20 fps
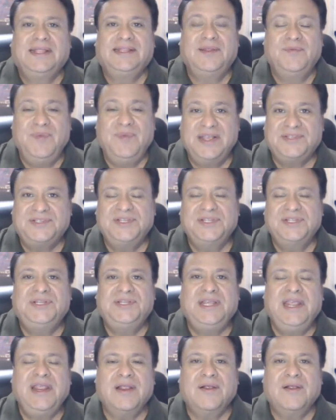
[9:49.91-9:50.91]
The message
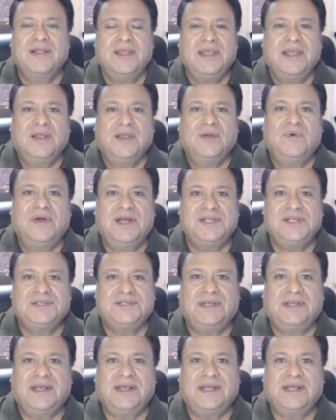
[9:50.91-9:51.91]
here
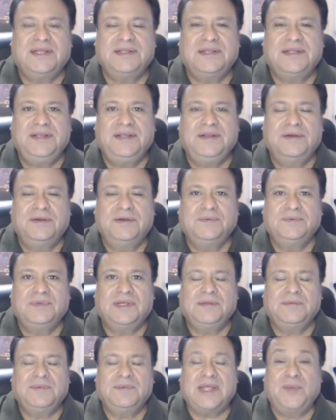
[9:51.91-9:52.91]
was,
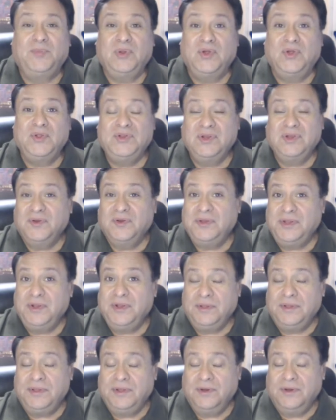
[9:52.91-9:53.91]
upload
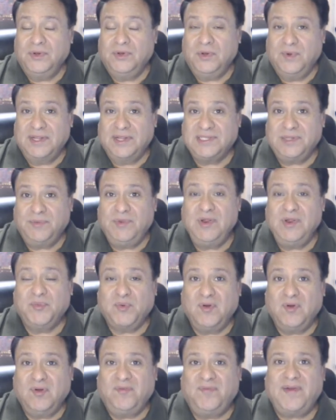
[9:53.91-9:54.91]
your resume, your
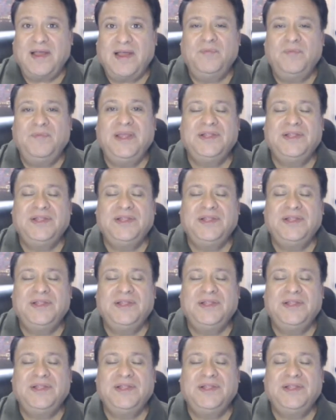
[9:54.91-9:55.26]
profile.